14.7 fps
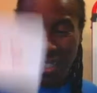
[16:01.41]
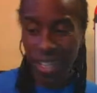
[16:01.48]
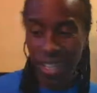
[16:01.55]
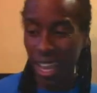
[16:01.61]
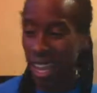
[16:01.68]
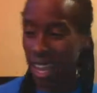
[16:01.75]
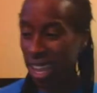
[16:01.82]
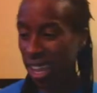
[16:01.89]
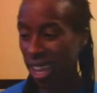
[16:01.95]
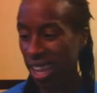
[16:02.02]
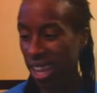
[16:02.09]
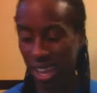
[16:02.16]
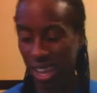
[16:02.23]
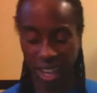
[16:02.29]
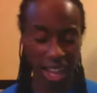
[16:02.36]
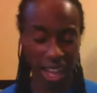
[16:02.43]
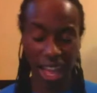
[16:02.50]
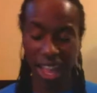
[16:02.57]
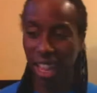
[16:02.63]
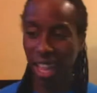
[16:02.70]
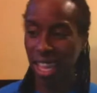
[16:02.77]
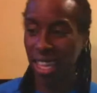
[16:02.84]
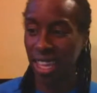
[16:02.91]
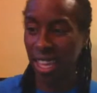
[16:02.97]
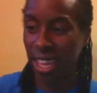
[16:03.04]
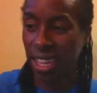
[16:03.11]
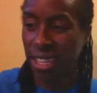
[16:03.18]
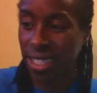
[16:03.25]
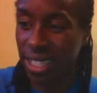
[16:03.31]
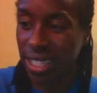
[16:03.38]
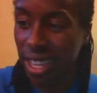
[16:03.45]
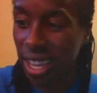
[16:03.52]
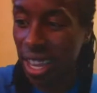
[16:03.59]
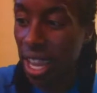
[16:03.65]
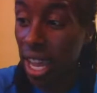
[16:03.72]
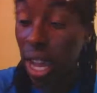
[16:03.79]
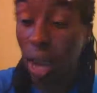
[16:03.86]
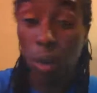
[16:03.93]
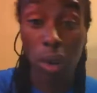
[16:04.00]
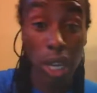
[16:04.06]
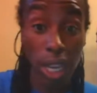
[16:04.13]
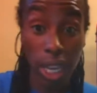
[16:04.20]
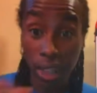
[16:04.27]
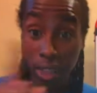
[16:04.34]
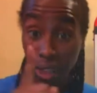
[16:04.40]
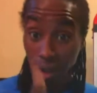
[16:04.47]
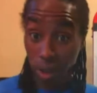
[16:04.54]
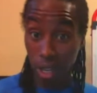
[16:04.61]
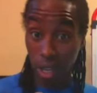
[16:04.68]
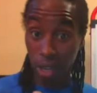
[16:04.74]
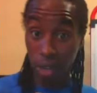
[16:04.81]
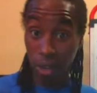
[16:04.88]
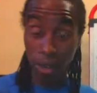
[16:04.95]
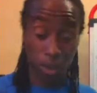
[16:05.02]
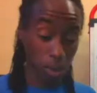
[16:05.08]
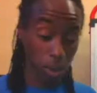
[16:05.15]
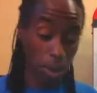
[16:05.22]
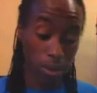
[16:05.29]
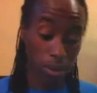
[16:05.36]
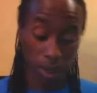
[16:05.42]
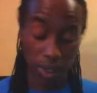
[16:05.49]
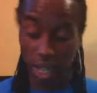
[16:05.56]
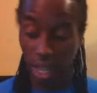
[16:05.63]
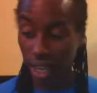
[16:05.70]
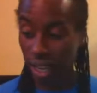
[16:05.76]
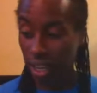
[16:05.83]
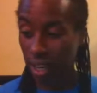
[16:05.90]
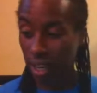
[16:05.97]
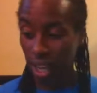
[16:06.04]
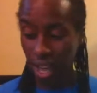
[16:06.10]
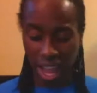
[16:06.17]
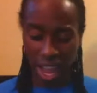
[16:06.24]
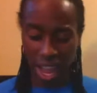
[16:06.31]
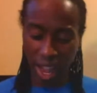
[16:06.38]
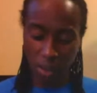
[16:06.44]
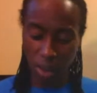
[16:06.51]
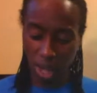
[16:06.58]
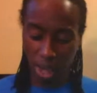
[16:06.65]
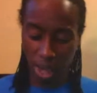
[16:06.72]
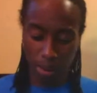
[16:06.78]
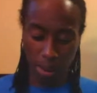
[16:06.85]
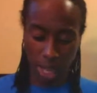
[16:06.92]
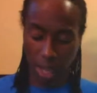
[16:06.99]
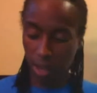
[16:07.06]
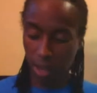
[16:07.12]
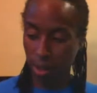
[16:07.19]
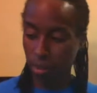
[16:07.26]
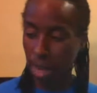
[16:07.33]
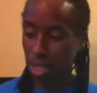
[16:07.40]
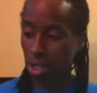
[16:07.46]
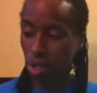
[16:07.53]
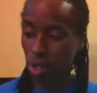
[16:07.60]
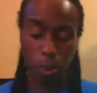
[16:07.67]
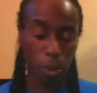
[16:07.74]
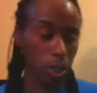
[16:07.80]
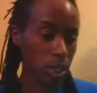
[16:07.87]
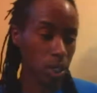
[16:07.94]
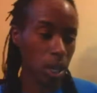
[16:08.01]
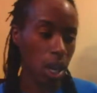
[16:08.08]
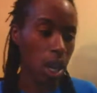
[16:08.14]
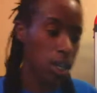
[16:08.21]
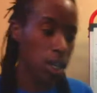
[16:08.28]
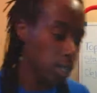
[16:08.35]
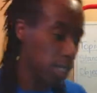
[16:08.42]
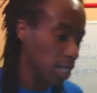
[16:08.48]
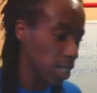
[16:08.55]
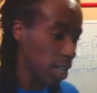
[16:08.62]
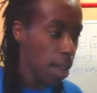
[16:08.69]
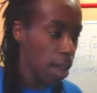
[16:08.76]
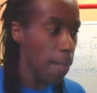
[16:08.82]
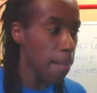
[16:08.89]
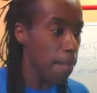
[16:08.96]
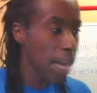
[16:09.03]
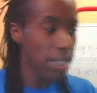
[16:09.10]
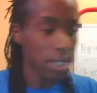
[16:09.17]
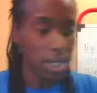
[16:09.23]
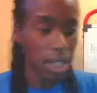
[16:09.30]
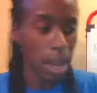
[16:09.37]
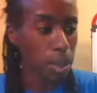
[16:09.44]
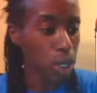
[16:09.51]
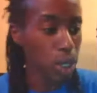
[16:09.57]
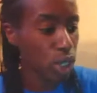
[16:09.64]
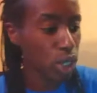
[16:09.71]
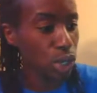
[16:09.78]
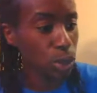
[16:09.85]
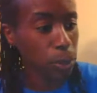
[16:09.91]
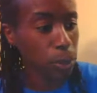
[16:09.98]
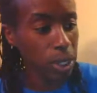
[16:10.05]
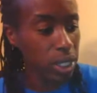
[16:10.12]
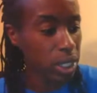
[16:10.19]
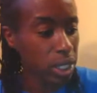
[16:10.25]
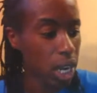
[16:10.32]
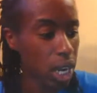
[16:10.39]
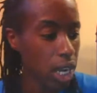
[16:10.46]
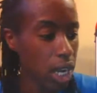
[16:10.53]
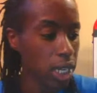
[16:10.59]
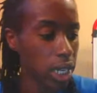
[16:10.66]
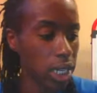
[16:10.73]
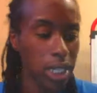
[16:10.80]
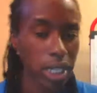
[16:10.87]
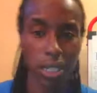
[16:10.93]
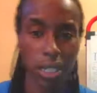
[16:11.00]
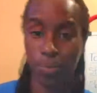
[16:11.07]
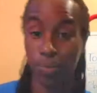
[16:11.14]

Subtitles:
Hey, I like it. And we're getting there, kiddos. We're almost there. Hang with me, my superstars, my summer superstars.